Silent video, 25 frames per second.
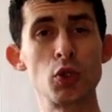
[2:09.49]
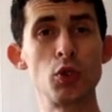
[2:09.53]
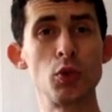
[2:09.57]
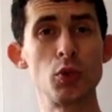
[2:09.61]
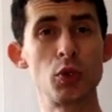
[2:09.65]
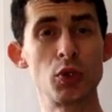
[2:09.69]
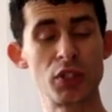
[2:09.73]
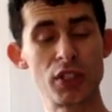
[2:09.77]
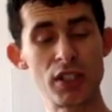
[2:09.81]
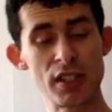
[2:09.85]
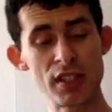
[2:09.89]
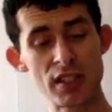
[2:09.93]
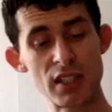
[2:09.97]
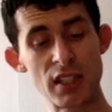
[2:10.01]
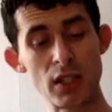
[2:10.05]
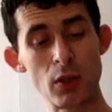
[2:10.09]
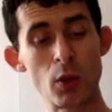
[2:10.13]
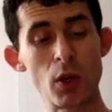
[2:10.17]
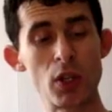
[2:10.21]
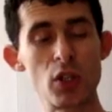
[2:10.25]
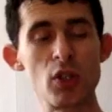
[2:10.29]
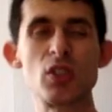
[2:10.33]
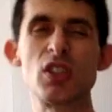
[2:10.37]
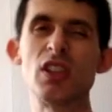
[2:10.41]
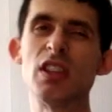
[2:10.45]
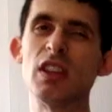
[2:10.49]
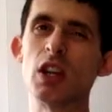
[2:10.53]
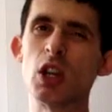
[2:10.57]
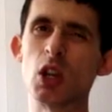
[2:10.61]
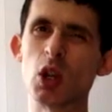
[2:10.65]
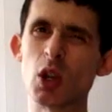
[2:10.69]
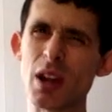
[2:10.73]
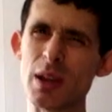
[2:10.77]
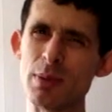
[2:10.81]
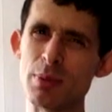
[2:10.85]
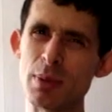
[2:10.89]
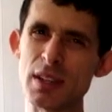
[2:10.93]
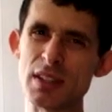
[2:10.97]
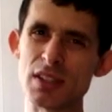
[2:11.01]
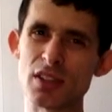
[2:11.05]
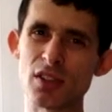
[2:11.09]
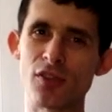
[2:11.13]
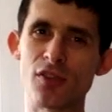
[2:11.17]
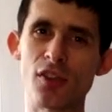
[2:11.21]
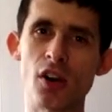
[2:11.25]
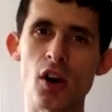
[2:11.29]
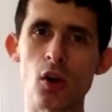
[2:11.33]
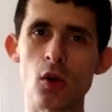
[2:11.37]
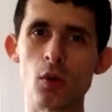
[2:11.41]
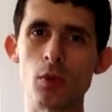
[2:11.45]
dual density where you see the gray piece of
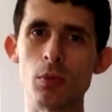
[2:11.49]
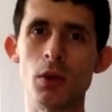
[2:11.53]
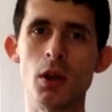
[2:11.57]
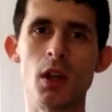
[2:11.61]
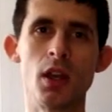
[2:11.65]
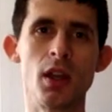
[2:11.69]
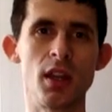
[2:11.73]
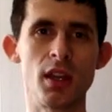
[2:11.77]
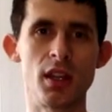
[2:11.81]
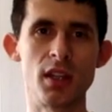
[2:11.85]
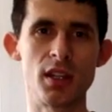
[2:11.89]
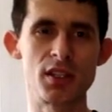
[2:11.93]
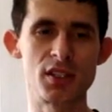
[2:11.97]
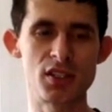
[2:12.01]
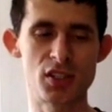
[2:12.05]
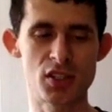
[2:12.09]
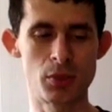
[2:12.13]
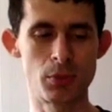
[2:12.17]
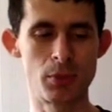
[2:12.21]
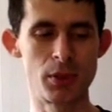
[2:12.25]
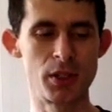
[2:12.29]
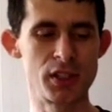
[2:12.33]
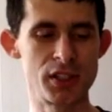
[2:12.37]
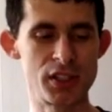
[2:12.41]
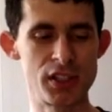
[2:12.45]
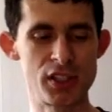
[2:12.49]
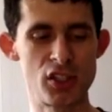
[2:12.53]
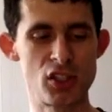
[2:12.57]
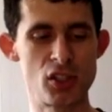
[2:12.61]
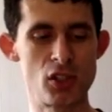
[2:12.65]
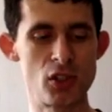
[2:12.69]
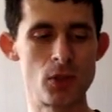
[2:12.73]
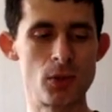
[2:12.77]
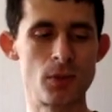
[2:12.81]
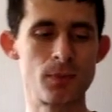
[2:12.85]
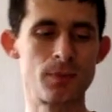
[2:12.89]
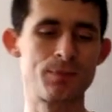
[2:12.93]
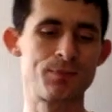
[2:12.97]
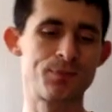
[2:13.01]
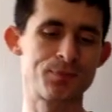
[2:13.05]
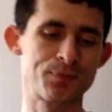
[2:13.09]
foam in a stability shoe.